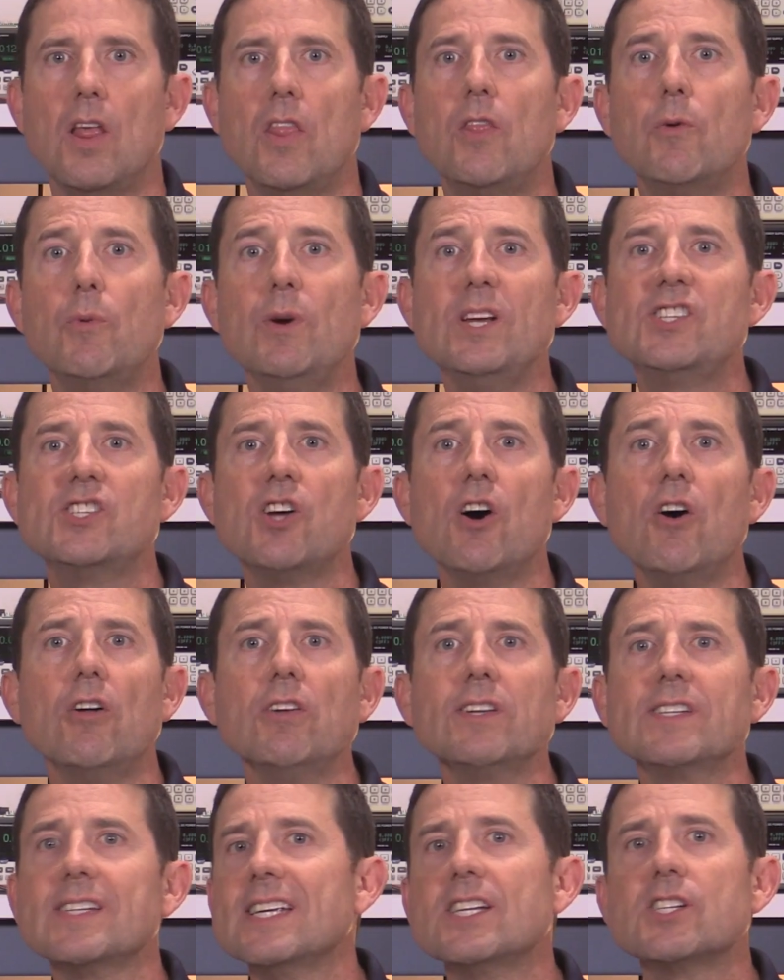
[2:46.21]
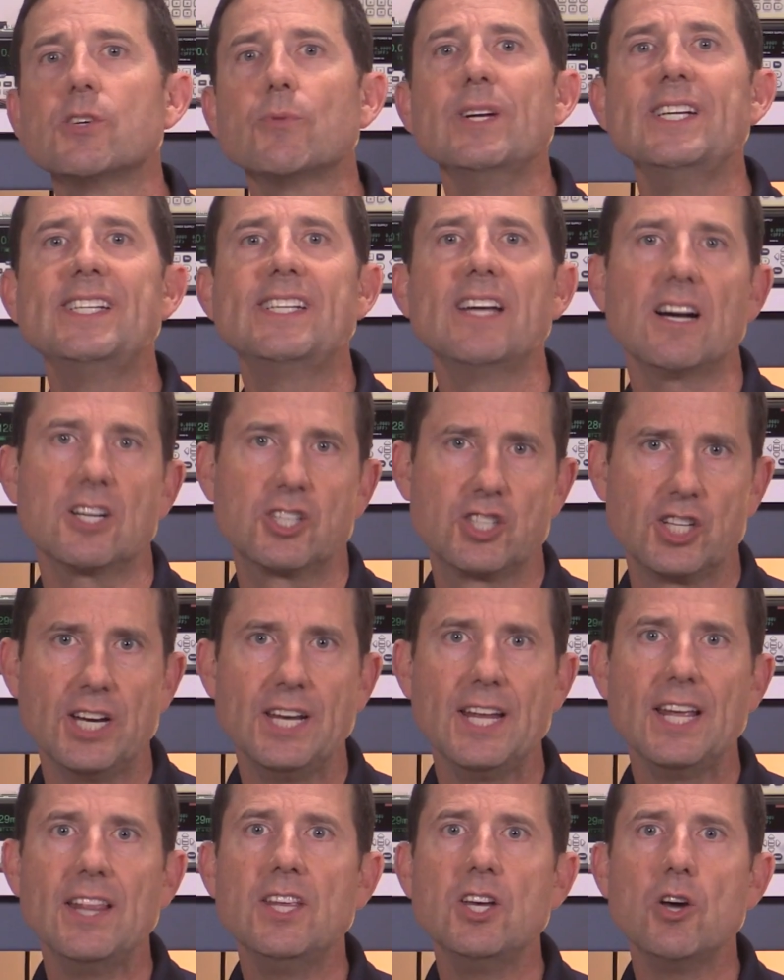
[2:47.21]
The result is a
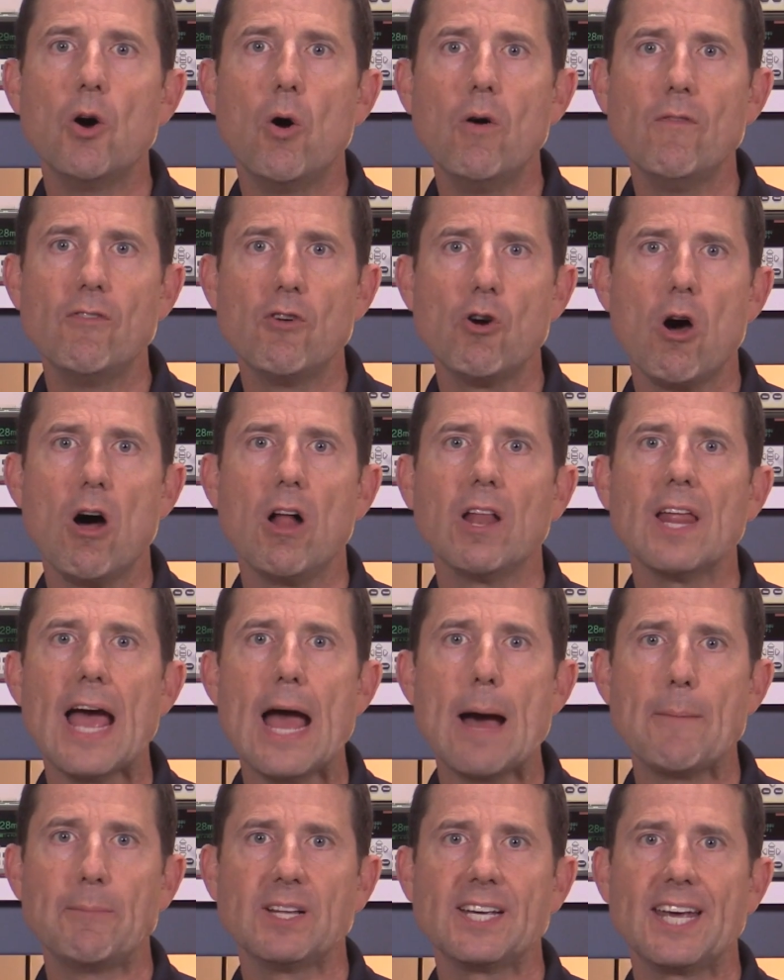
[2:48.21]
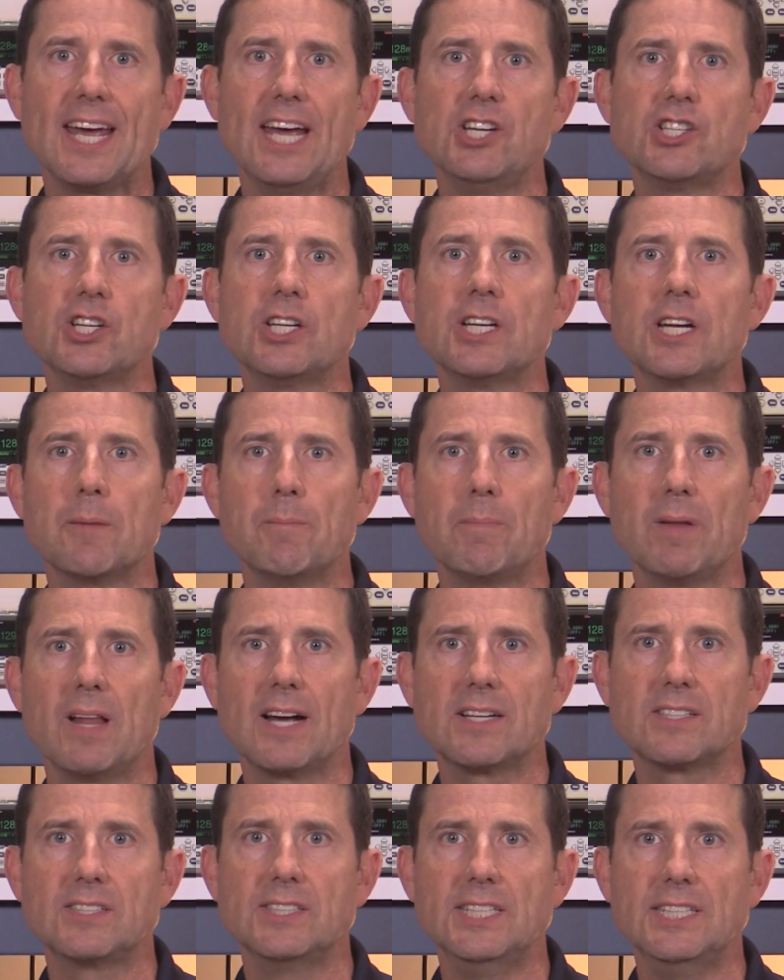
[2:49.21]
reduction in the overall application
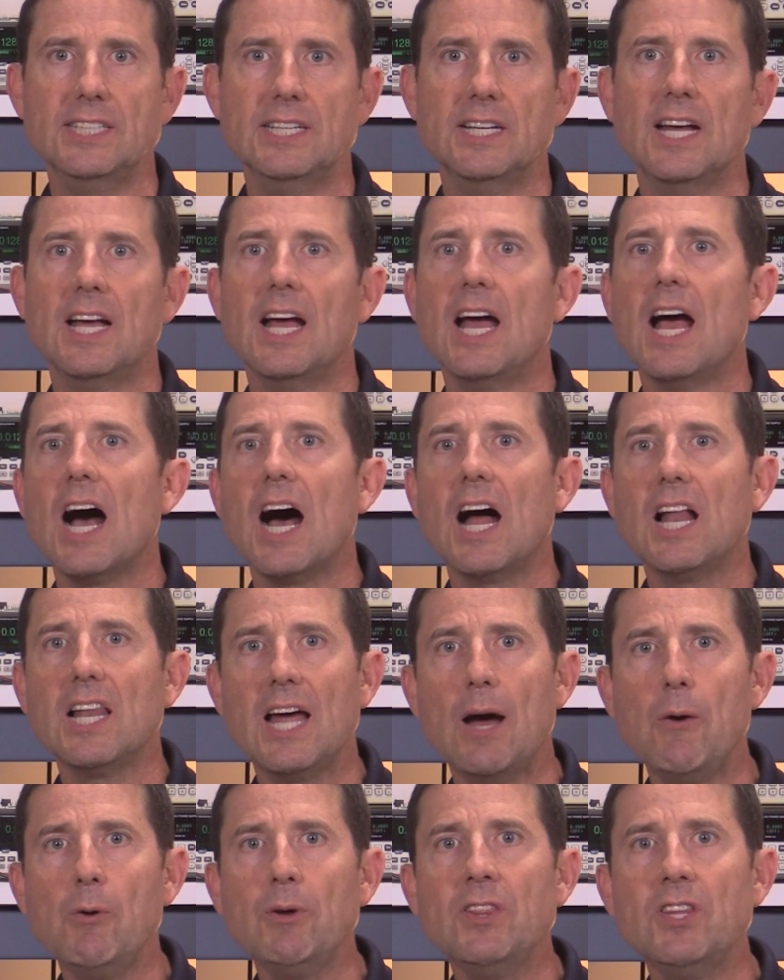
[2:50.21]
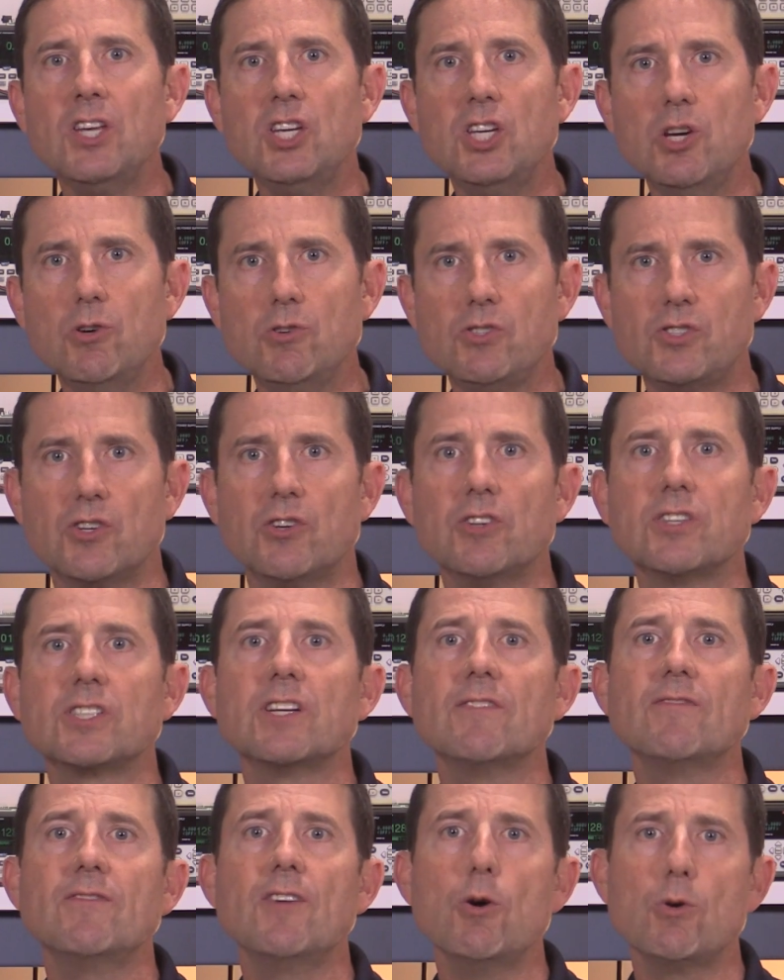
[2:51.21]
complexity allowing the user
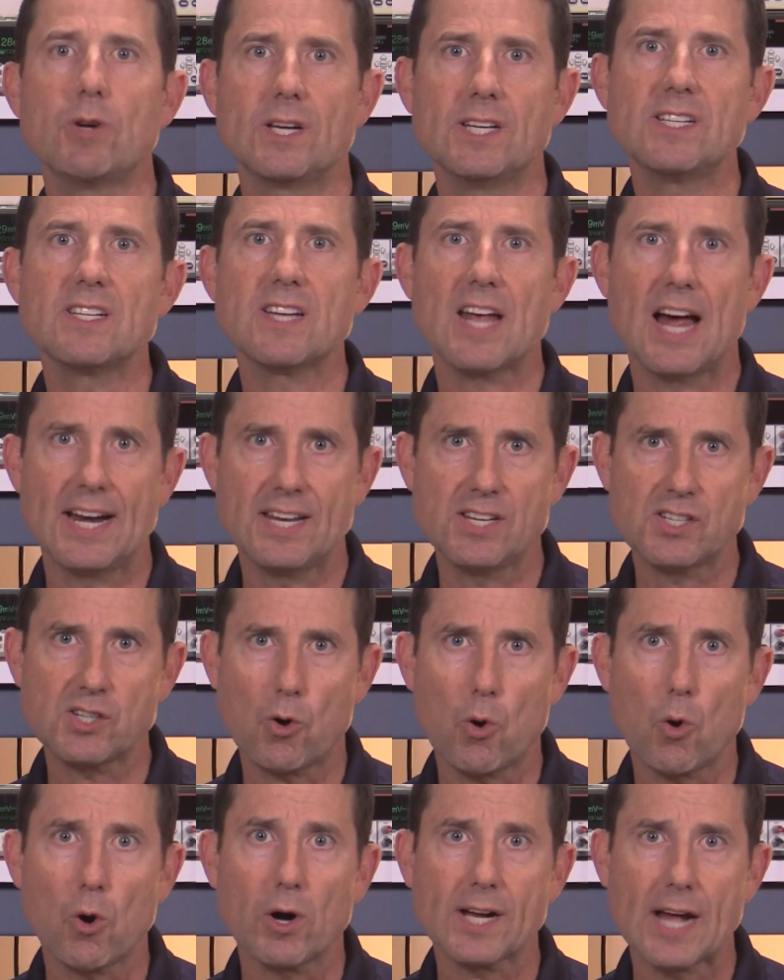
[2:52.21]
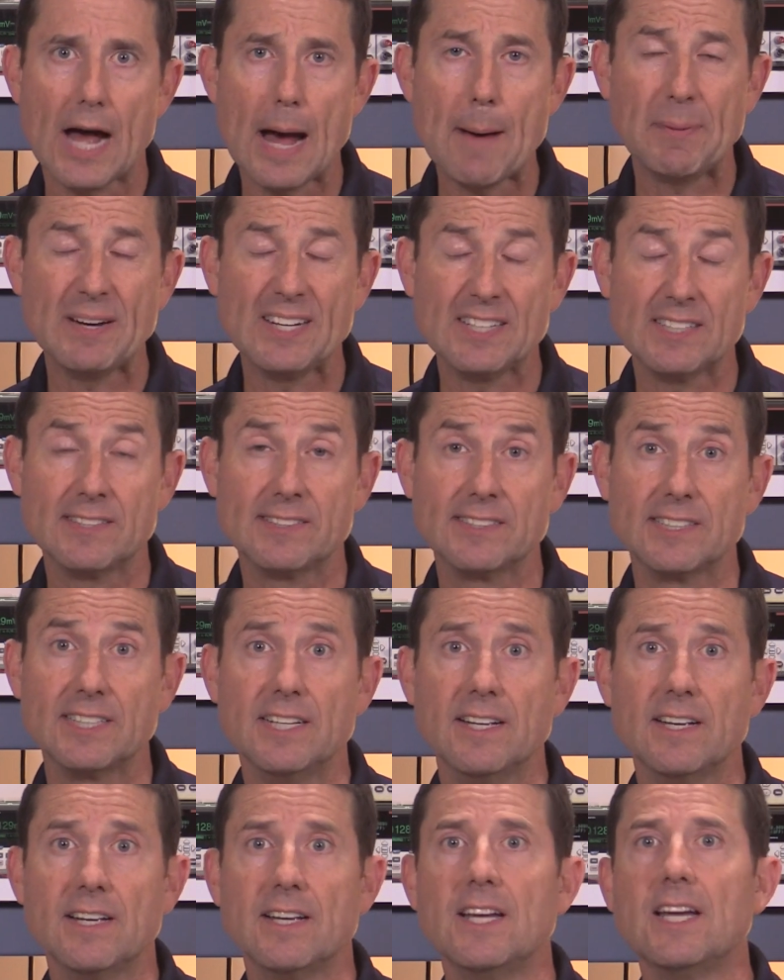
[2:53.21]
to focus on his core
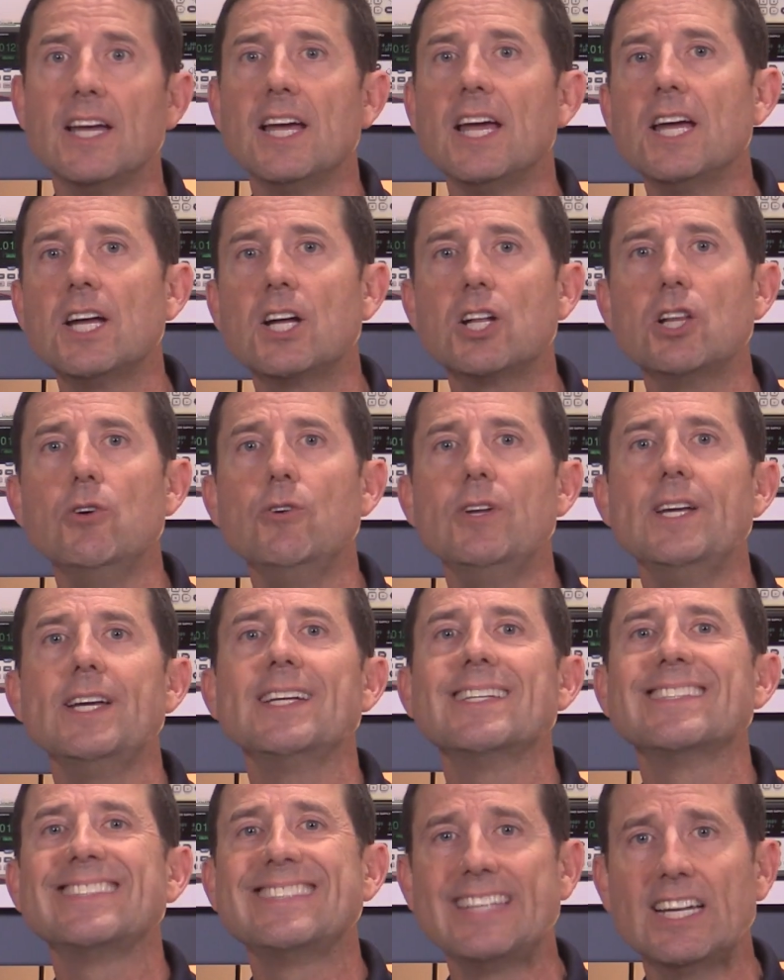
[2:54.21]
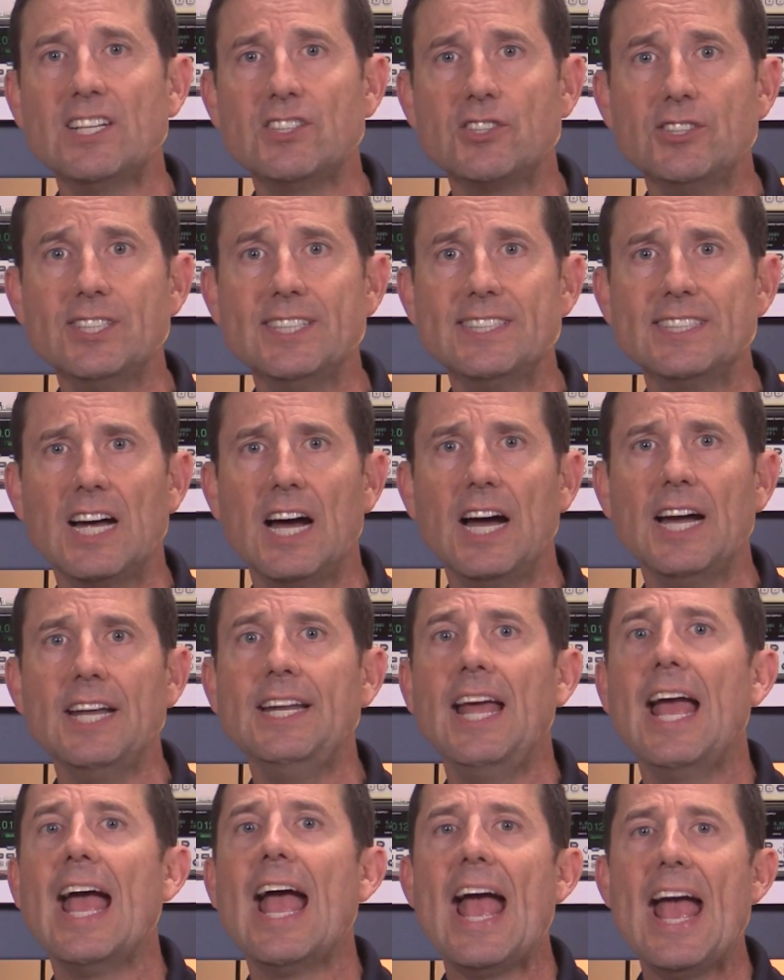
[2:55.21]
competency, including sensor
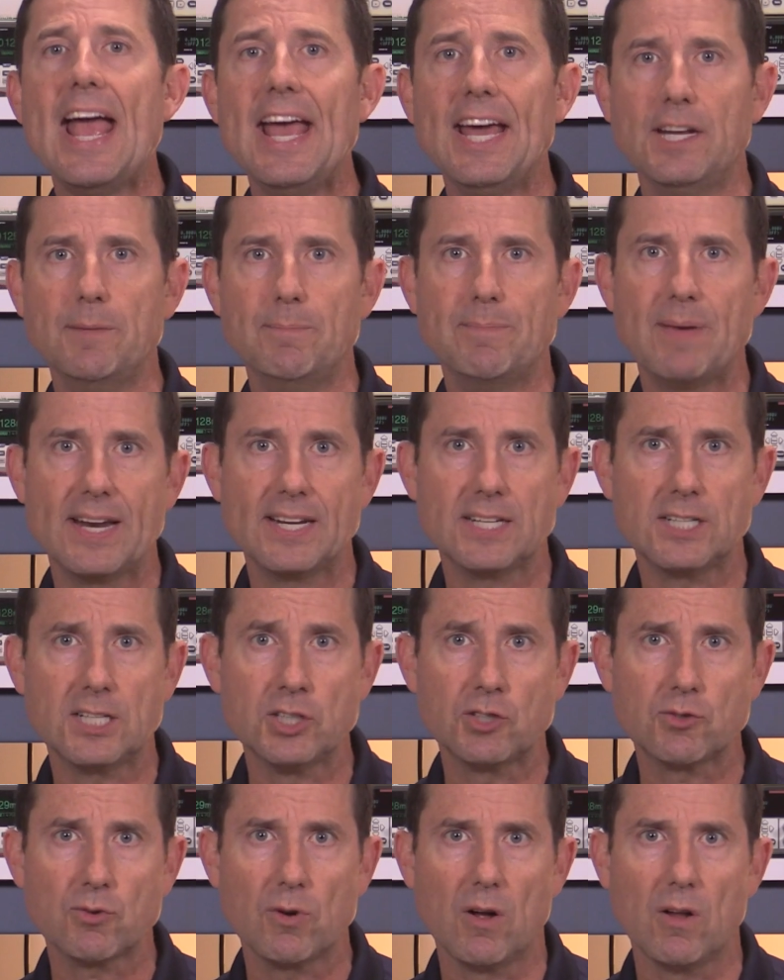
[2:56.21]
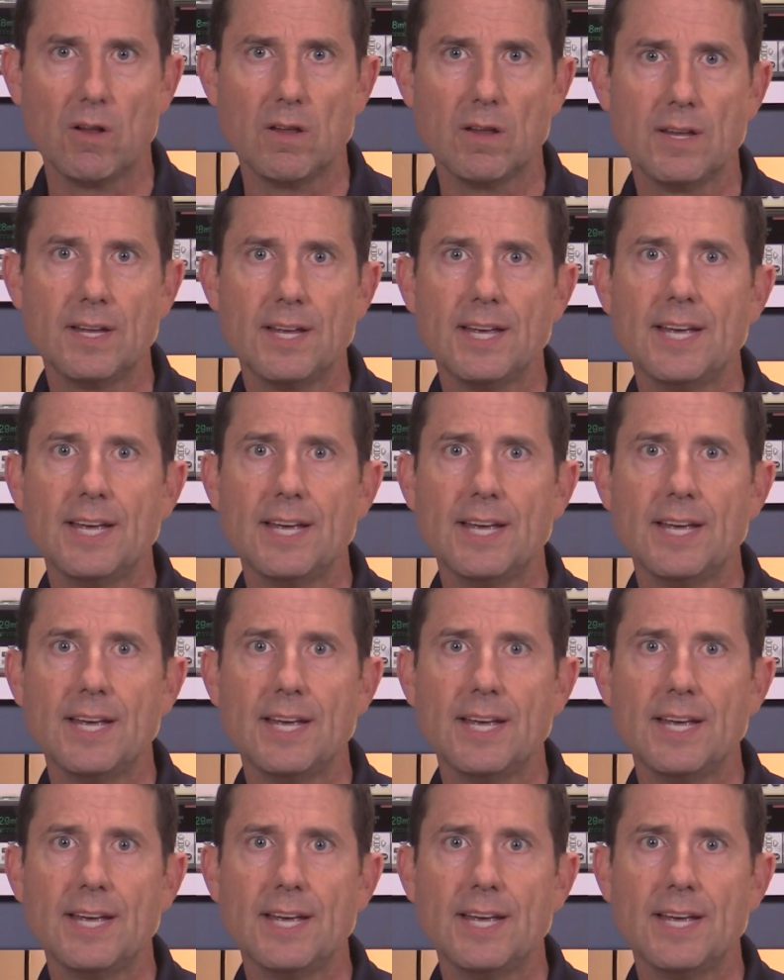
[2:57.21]
design and embedded control,